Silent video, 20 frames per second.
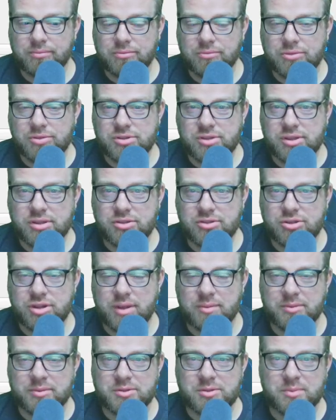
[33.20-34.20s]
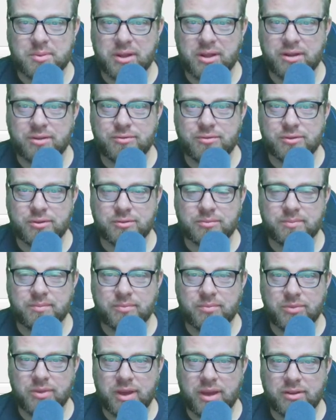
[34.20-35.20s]
Shameless plug for
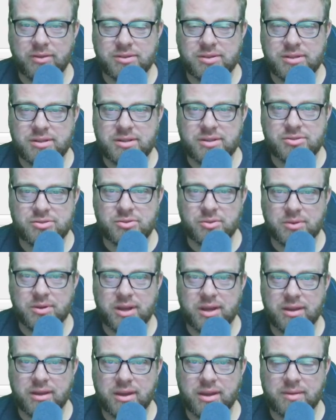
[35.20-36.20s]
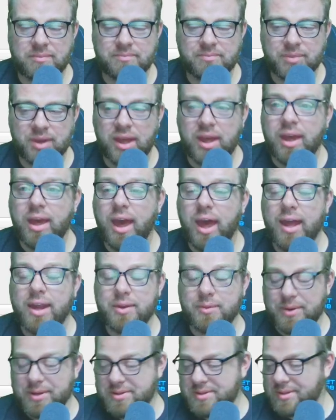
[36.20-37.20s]
lttstore.com.
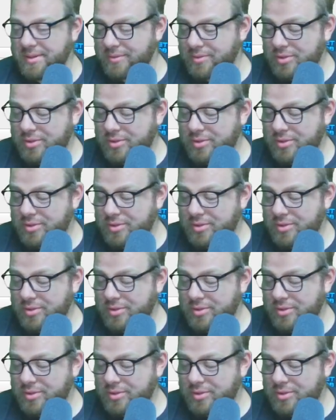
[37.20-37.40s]
Anyways,